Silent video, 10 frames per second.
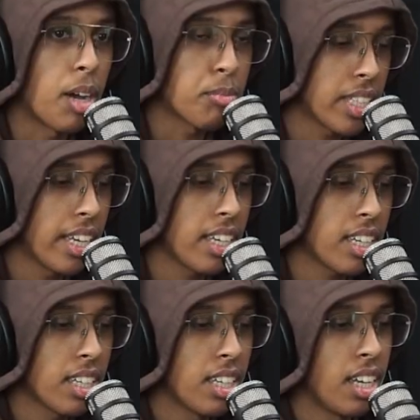I'm
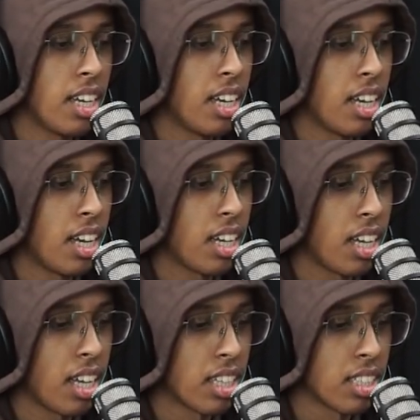saying
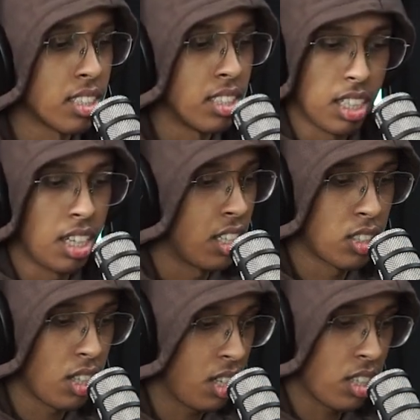the
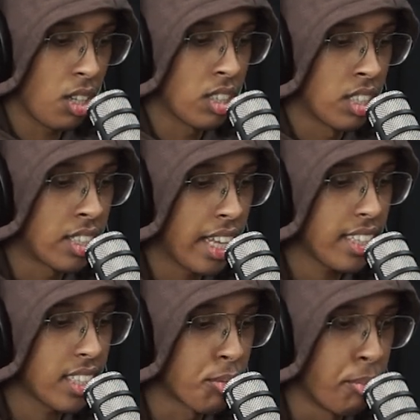
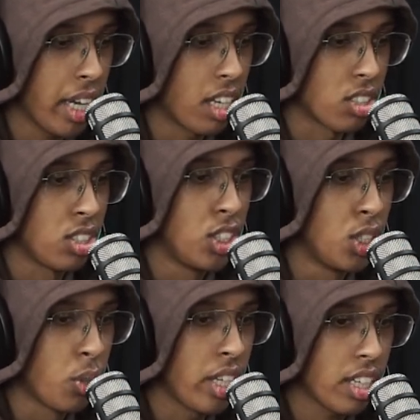thing that made us
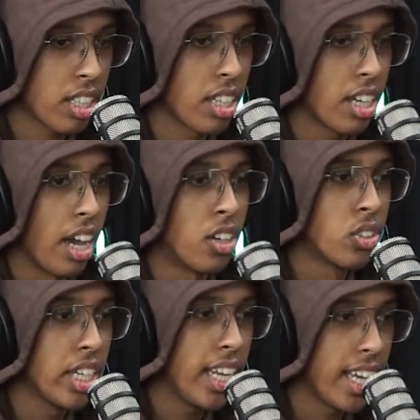unique
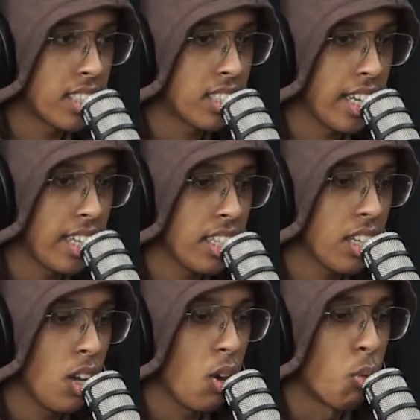and really entertaining
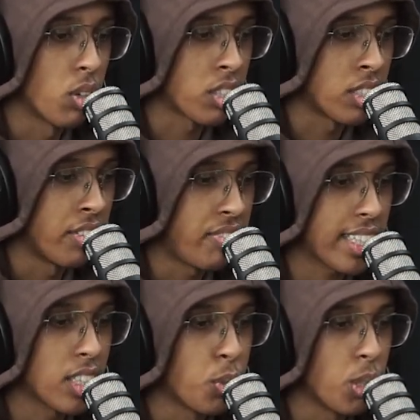was the
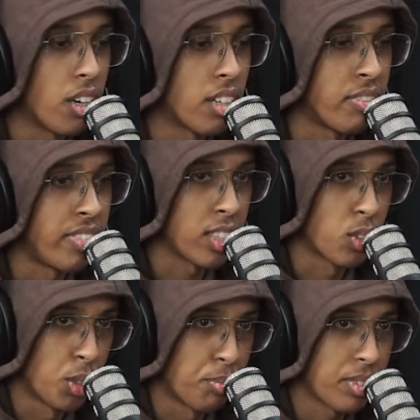fact that we were a friend
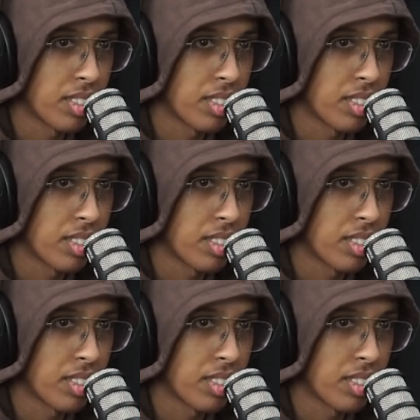group.